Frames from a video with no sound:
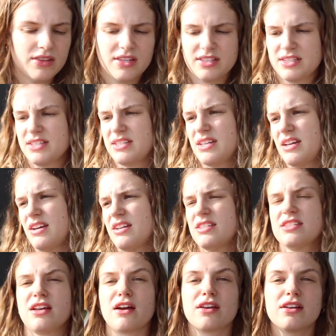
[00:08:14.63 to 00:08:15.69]
This is like a
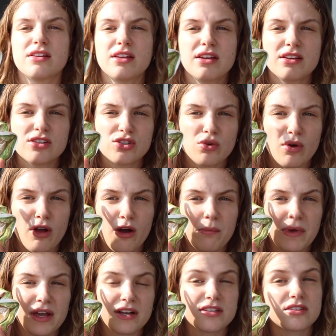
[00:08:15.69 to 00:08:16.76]
succulent soil
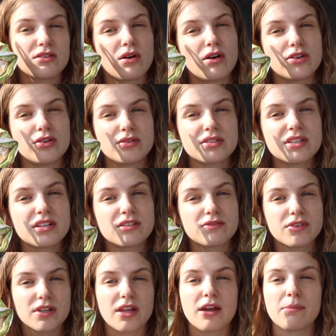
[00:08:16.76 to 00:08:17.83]
mix, so I'll use this
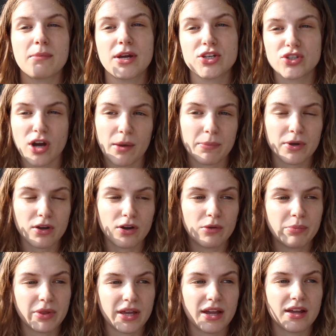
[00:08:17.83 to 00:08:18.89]
for like my tropical
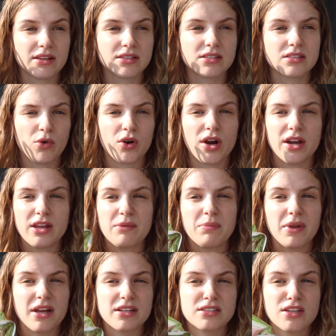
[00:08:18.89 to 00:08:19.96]
plants or any
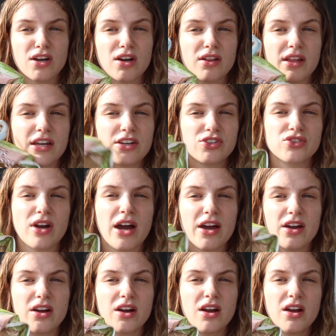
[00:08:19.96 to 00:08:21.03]
plants that are like
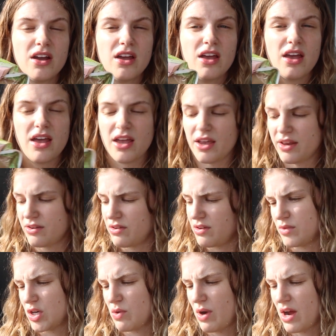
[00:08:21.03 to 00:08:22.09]
drier and
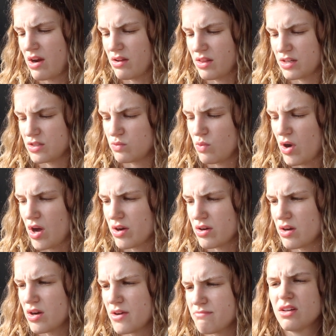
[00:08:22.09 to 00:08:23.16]
require less
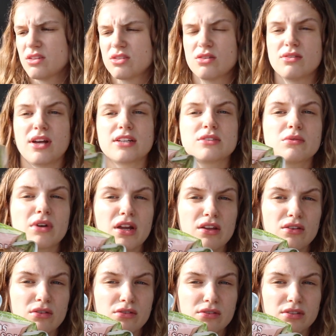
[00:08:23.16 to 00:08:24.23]
water. So that's what I
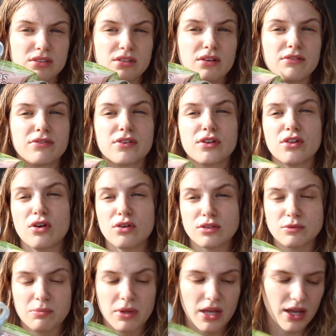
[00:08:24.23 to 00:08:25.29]
use for those
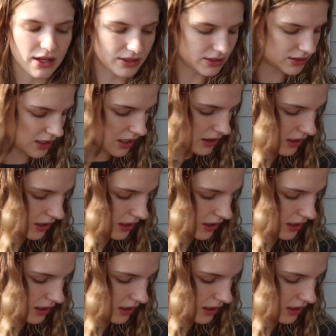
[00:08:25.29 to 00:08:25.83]
plants. And